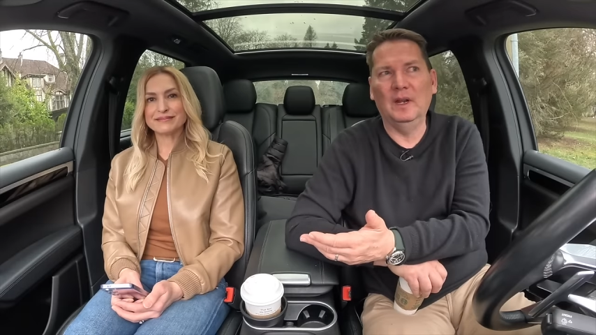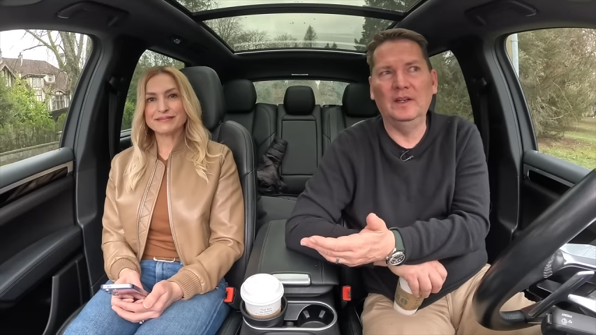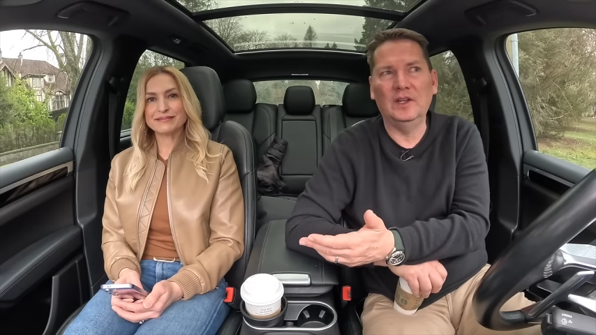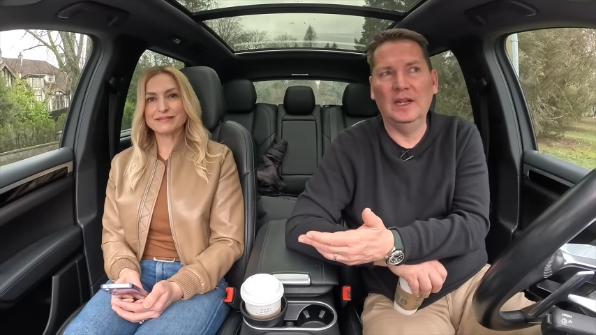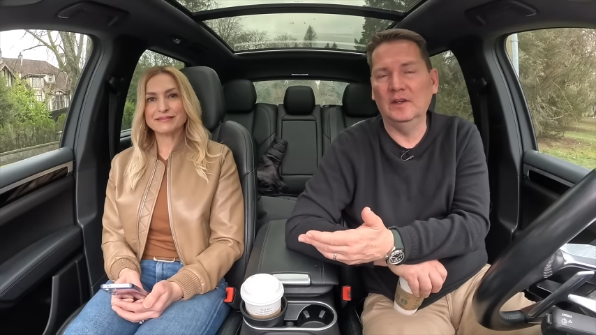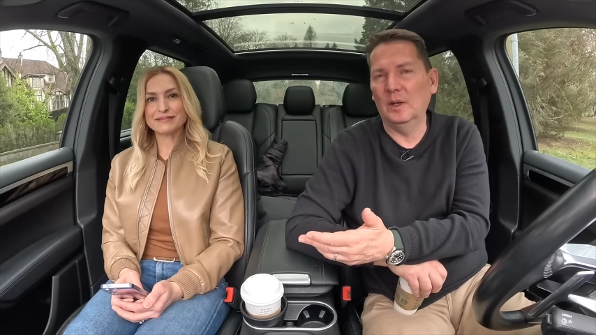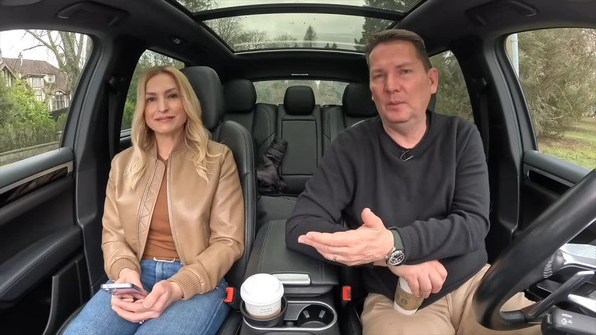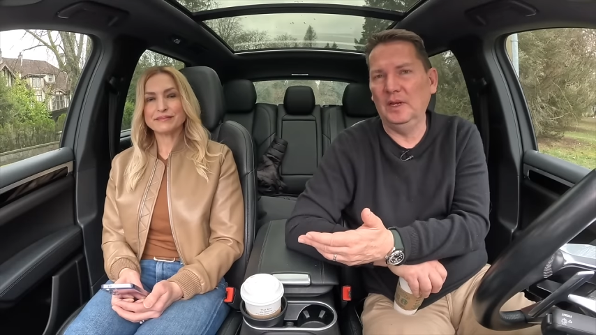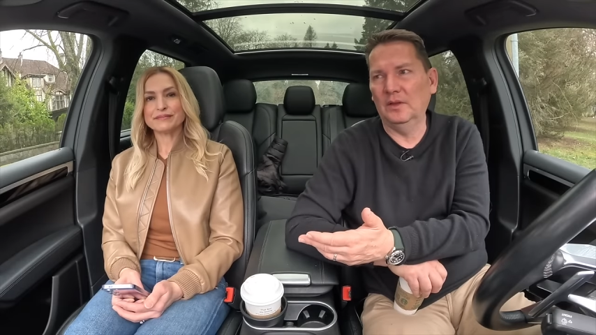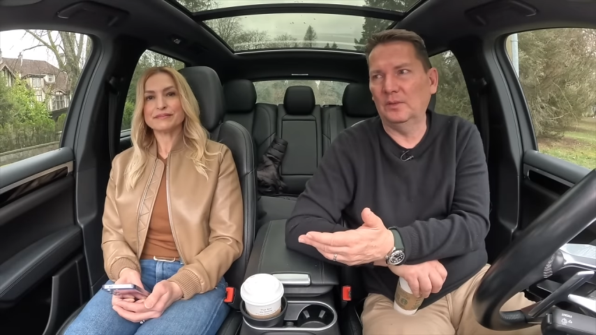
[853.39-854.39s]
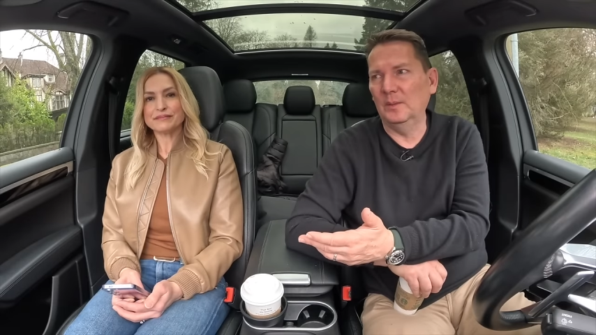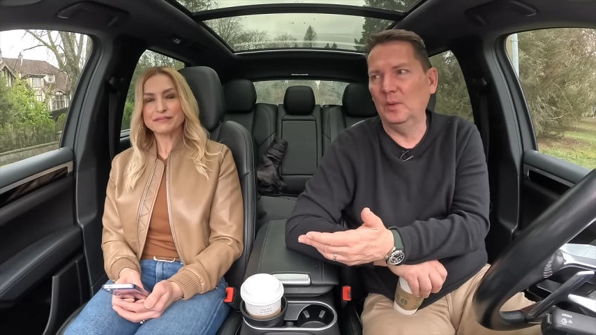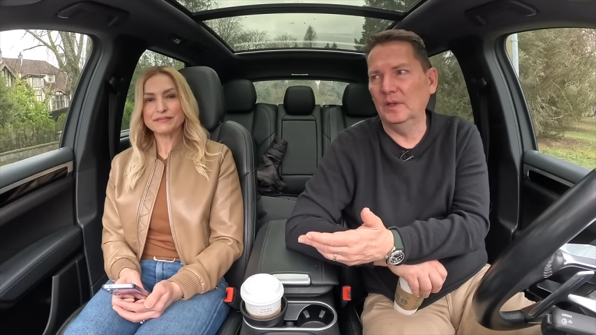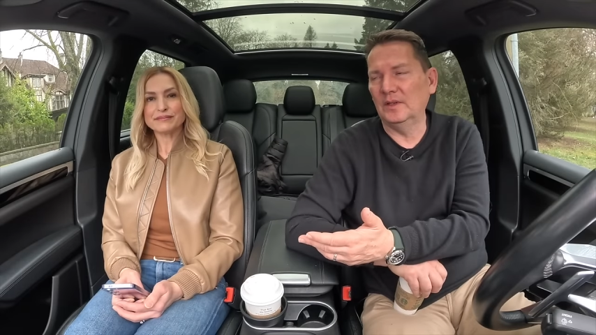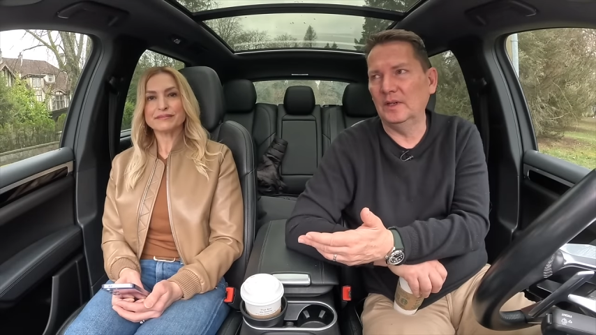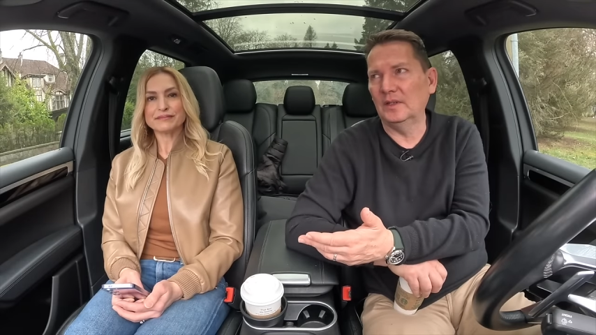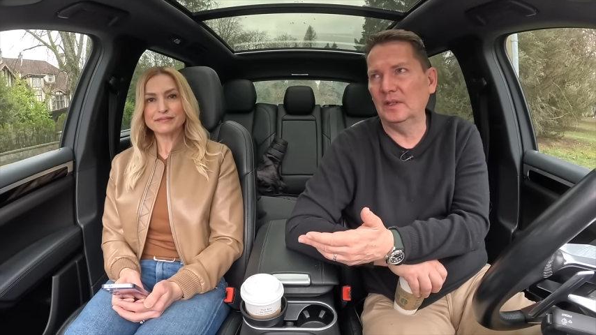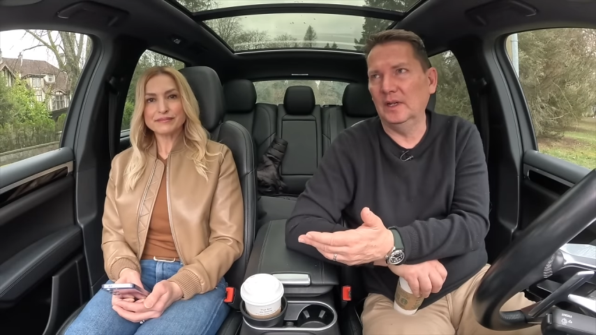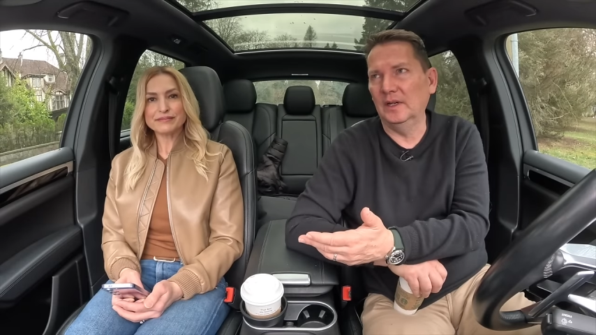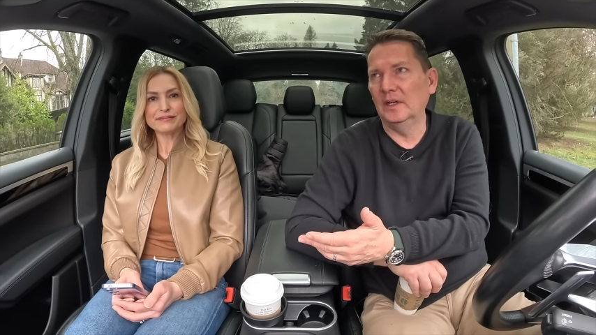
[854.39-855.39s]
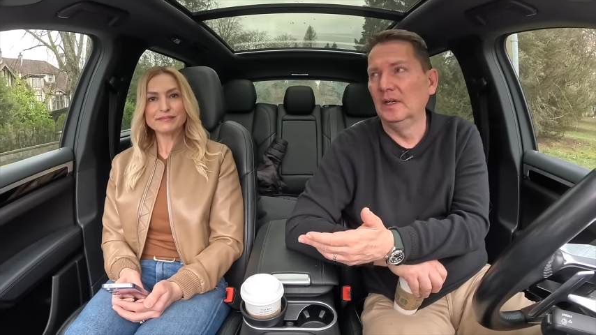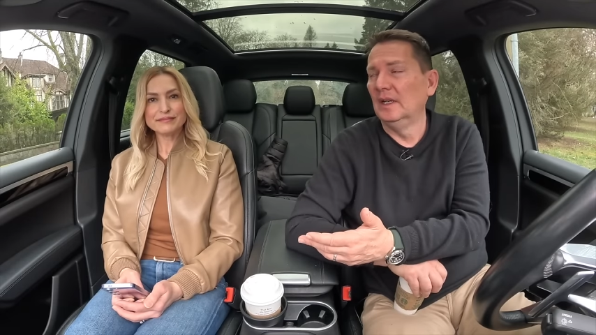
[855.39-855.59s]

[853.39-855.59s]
Speaker 1: and ended up being a 3.6 liter,